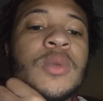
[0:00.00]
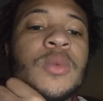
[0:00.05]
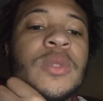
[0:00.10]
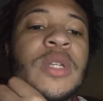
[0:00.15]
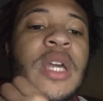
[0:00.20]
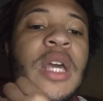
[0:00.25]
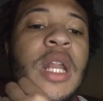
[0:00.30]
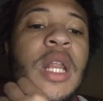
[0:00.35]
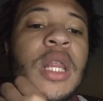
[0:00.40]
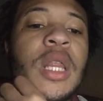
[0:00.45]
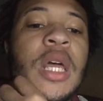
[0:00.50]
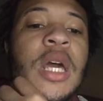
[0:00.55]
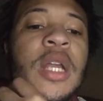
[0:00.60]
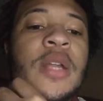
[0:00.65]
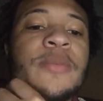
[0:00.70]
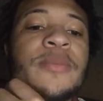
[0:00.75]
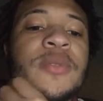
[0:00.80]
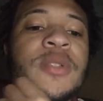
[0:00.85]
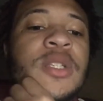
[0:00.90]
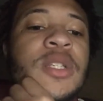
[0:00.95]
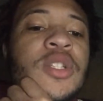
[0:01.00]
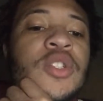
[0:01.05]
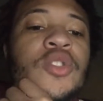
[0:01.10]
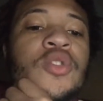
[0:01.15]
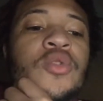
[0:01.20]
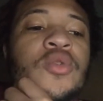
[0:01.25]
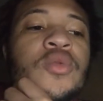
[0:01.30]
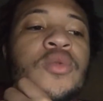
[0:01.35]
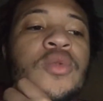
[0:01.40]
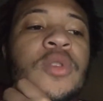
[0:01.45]
we got a lot of
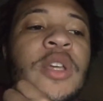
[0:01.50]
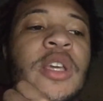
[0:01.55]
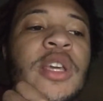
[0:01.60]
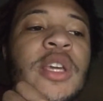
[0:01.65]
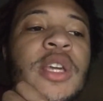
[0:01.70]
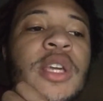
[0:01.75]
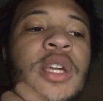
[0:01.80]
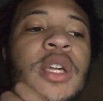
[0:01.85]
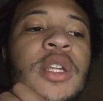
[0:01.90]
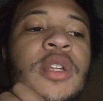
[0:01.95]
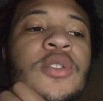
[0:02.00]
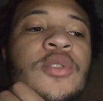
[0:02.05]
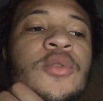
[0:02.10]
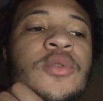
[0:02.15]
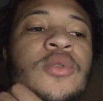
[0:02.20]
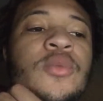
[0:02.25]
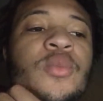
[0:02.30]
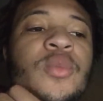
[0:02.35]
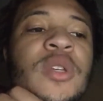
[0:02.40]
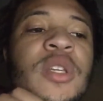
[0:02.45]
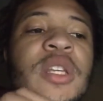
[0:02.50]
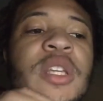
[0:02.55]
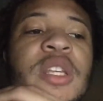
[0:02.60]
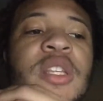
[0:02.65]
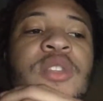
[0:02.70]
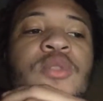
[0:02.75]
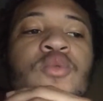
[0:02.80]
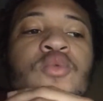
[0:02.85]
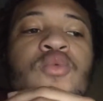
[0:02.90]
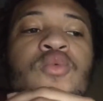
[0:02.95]
potential and we
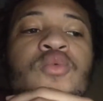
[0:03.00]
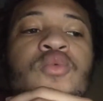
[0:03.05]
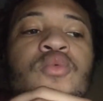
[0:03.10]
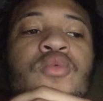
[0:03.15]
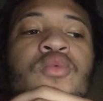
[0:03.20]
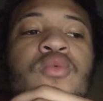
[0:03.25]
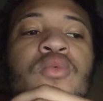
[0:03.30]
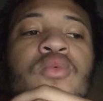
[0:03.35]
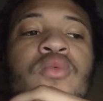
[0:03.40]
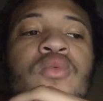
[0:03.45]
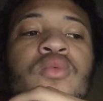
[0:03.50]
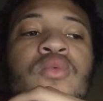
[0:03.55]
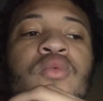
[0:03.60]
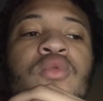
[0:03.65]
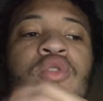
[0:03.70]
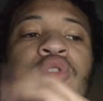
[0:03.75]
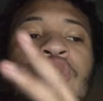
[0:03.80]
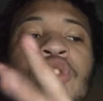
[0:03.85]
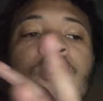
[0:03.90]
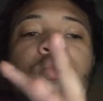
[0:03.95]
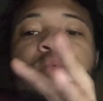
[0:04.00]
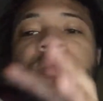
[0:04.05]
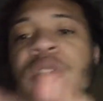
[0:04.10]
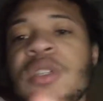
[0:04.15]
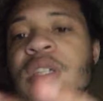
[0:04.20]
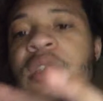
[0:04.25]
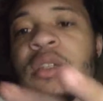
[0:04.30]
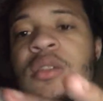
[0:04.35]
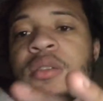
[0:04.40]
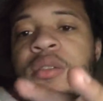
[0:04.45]
need to
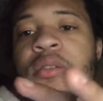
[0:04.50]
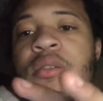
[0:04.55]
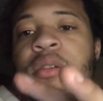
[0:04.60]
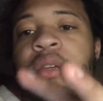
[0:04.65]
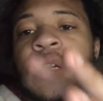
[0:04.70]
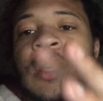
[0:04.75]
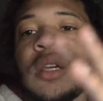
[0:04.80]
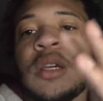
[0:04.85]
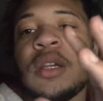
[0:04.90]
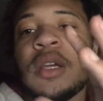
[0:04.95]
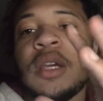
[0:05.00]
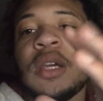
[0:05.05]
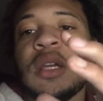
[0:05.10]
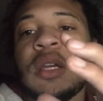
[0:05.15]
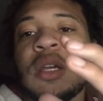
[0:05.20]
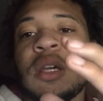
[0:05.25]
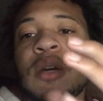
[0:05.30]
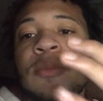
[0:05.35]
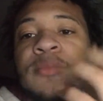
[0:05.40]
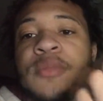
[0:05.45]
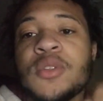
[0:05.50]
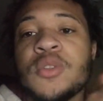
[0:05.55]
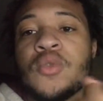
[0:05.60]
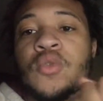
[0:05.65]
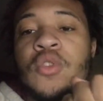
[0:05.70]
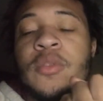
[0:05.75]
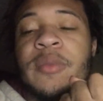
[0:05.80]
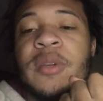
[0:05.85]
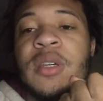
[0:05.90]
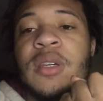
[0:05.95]
use it. And
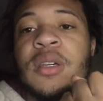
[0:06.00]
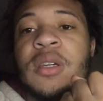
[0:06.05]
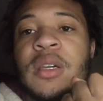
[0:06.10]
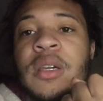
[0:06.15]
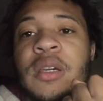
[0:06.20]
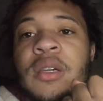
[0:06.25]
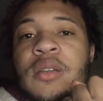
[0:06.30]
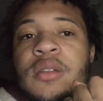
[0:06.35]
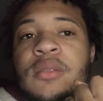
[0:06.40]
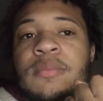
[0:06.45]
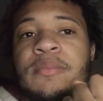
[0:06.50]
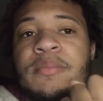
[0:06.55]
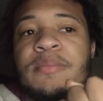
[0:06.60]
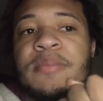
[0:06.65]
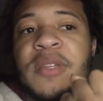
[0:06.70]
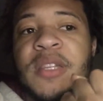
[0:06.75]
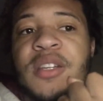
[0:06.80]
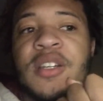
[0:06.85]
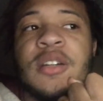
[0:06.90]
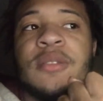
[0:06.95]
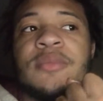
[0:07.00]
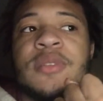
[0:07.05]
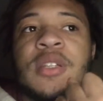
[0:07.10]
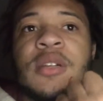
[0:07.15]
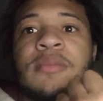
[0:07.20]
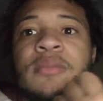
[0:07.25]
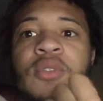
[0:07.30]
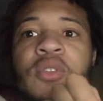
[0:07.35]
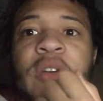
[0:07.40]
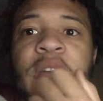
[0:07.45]
absorb it and become
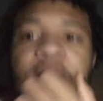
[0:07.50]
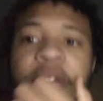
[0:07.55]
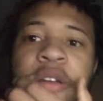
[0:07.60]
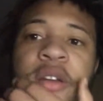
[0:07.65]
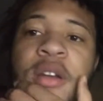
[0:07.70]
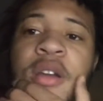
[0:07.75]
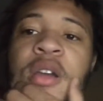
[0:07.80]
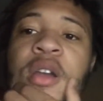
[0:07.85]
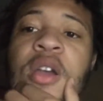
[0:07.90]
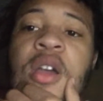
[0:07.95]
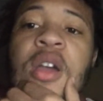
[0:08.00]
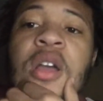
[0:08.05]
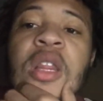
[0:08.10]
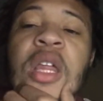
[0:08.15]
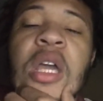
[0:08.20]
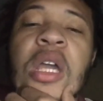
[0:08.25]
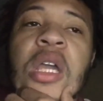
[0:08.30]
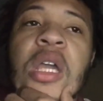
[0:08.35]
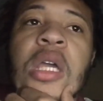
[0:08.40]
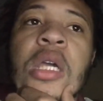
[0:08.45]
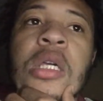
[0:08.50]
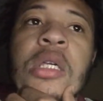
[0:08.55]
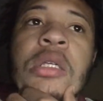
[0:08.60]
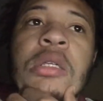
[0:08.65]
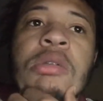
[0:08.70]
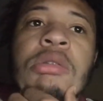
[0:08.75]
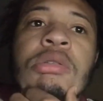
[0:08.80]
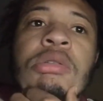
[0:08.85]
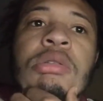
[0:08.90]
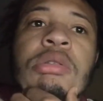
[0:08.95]
something greater, like
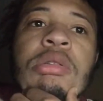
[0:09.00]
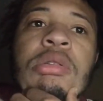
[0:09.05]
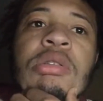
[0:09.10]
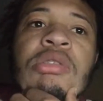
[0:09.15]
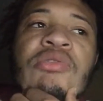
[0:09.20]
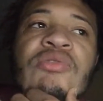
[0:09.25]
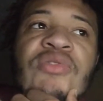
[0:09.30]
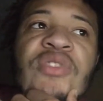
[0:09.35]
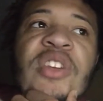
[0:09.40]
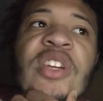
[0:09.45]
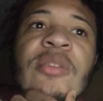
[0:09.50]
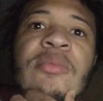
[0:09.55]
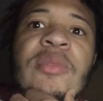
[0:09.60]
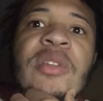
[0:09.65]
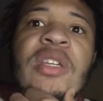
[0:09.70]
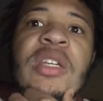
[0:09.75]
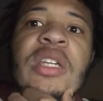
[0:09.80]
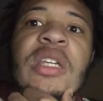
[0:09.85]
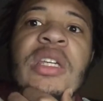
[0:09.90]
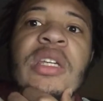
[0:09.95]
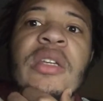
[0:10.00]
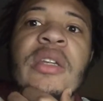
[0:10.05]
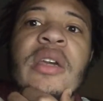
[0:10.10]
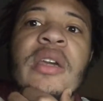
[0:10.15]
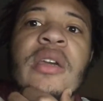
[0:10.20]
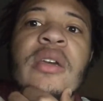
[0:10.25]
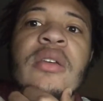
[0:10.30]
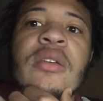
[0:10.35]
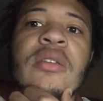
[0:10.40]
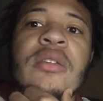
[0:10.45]
as a family and
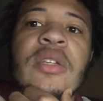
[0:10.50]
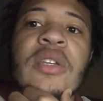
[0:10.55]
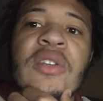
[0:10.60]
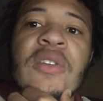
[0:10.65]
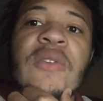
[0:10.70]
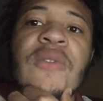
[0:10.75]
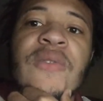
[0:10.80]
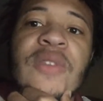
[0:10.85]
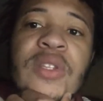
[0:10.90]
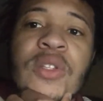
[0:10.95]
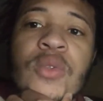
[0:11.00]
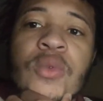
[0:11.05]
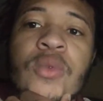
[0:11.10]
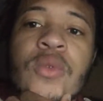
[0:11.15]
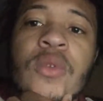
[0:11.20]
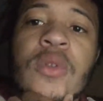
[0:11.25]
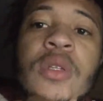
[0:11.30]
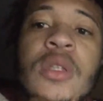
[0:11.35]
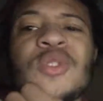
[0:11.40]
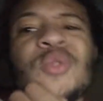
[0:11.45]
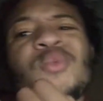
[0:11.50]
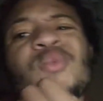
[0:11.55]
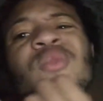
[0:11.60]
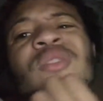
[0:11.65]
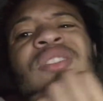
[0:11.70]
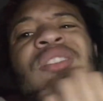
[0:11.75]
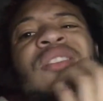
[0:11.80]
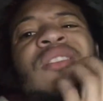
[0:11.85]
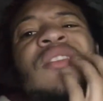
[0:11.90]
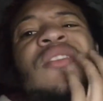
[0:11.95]
as individuals,
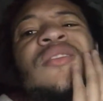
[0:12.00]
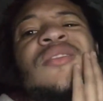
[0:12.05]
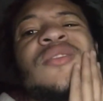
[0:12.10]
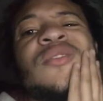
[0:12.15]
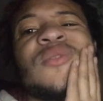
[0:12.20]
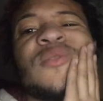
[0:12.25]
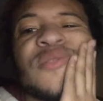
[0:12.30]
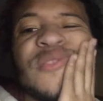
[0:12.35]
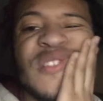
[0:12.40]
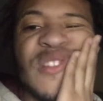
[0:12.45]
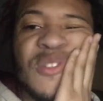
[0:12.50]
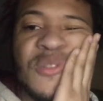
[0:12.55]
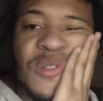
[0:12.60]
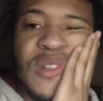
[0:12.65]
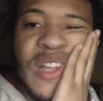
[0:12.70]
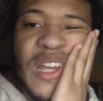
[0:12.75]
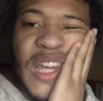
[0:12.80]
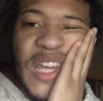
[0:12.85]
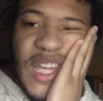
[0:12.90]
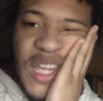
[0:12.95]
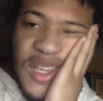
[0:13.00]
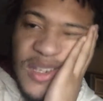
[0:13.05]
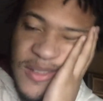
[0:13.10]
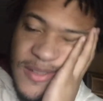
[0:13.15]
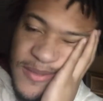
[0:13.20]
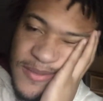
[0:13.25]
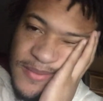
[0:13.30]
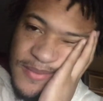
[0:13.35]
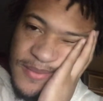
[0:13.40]
which I also feel like,